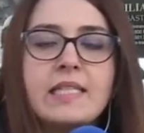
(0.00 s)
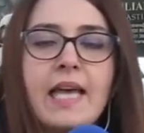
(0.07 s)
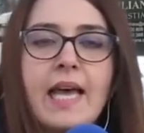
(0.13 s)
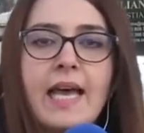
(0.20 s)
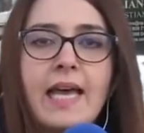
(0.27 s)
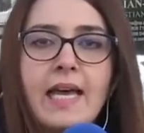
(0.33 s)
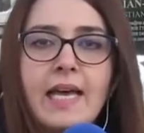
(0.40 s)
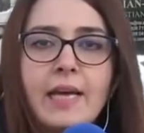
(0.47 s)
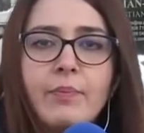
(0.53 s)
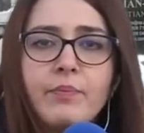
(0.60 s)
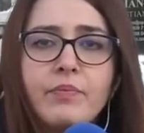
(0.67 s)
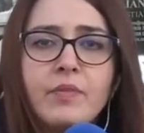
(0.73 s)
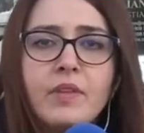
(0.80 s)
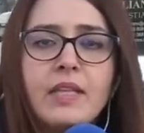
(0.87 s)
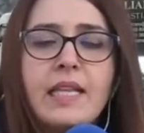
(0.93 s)

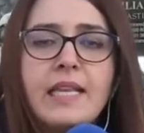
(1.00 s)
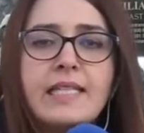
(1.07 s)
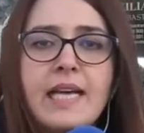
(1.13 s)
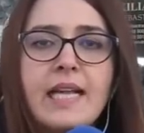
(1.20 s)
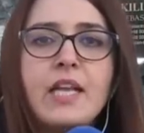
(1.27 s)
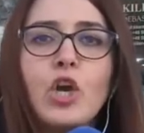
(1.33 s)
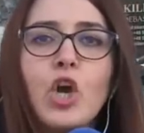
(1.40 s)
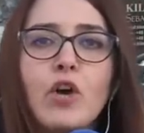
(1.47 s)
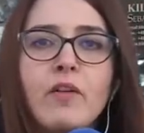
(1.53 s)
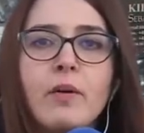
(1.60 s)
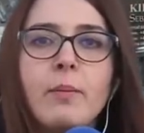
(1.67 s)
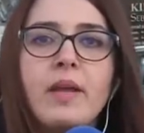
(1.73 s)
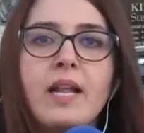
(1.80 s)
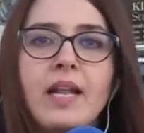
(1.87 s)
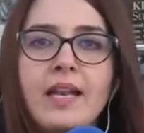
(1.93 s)
the Italian
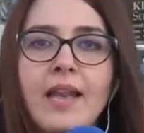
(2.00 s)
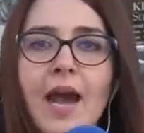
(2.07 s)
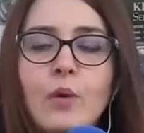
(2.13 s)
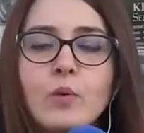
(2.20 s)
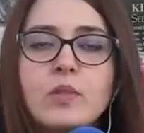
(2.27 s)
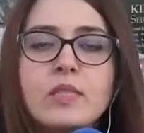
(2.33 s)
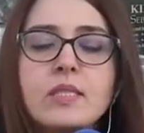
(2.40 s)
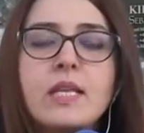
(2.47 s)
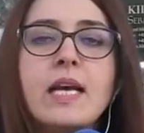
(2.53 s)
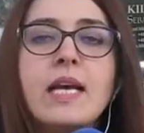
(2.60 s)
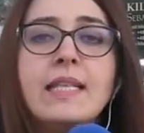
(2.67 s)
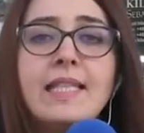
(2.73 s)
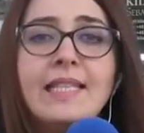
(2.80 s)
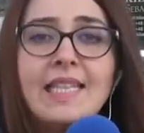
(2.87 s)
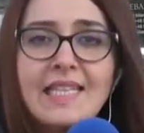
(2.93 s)
government announced
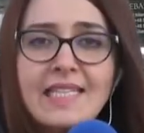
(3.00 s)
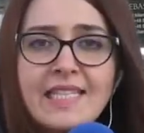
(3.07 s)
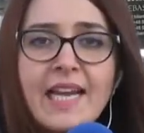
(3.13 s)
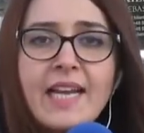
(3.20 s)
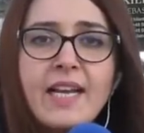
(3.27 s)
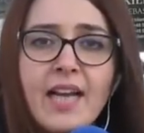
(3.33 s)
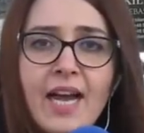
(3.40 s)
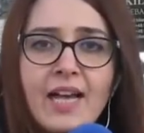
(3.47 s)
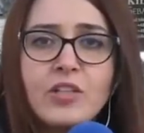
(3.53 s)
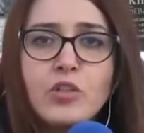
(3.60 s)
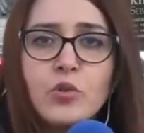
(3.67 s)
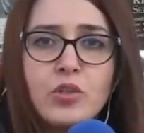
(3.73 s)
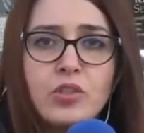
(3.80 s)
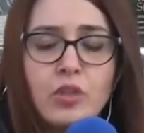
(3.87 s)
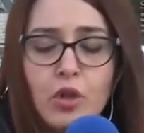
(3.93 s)
that the entire
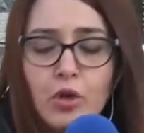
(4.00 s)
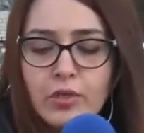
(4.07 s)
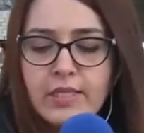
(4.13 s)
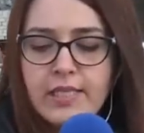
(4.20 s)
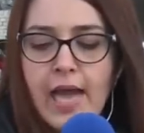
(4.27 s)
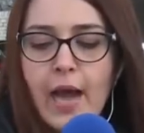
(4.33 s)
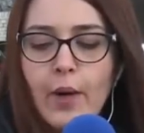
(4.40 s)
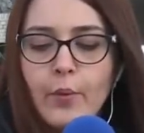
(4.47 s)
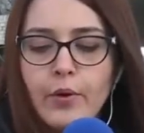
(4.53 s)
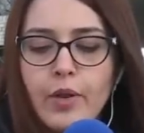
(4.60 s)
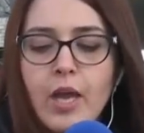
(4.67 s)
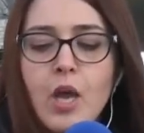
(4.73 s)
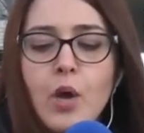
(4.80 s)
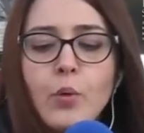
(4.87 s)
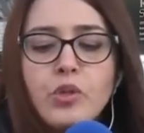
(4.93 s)
country is locked down,